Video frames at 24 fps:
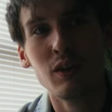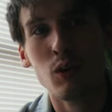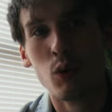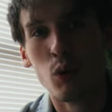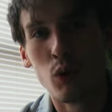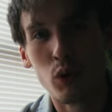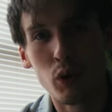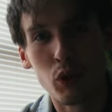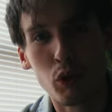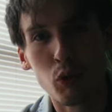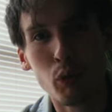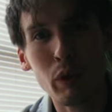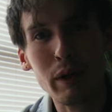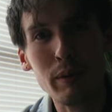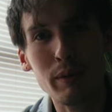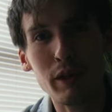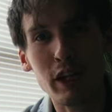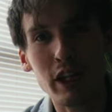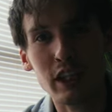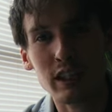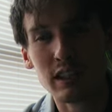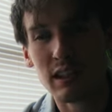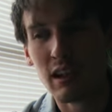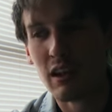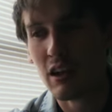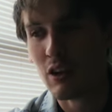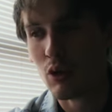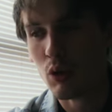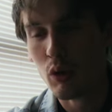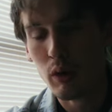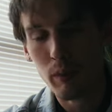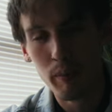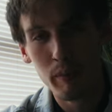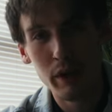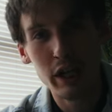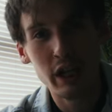or 3 minutes long,
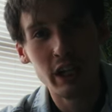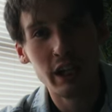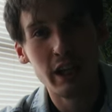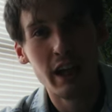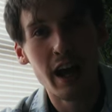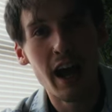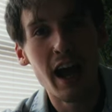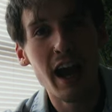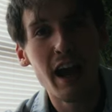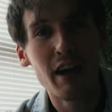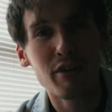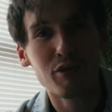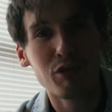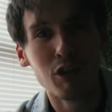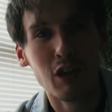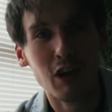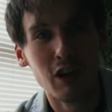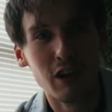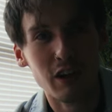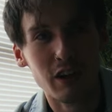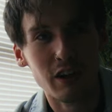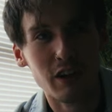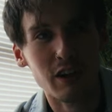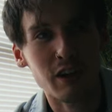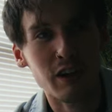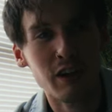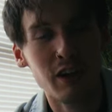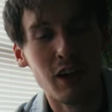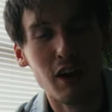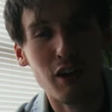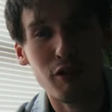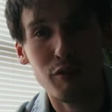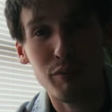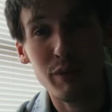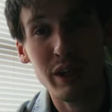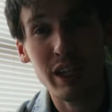or a minute and a half long
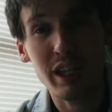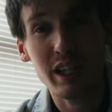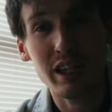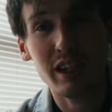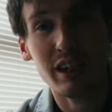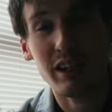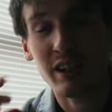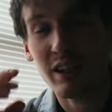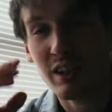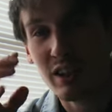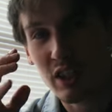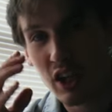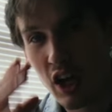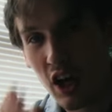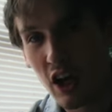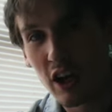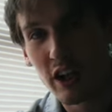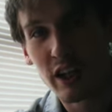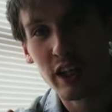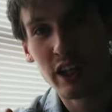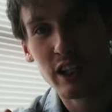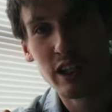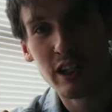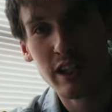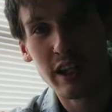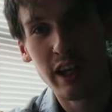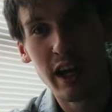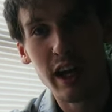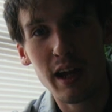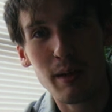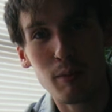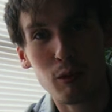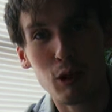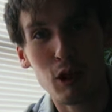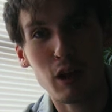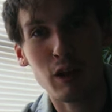of me talking to the
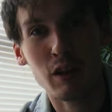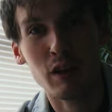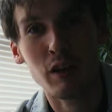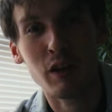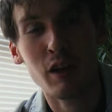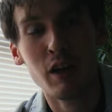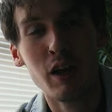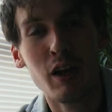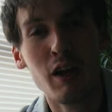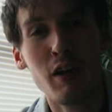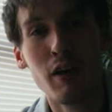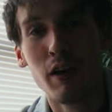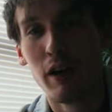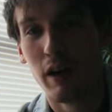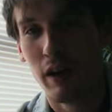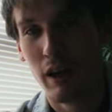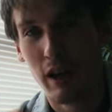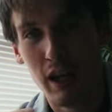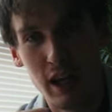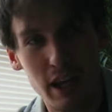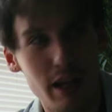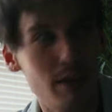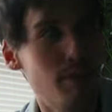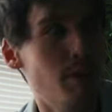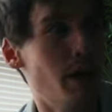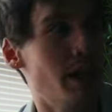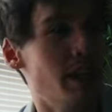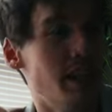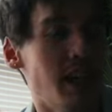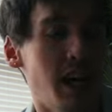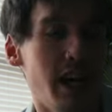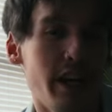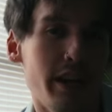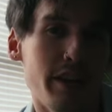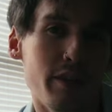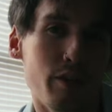camera in my
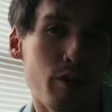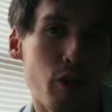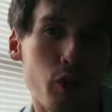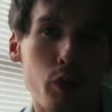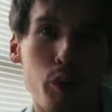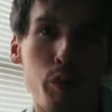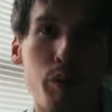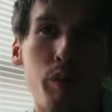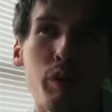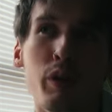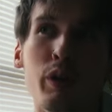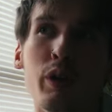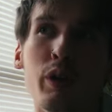dining room,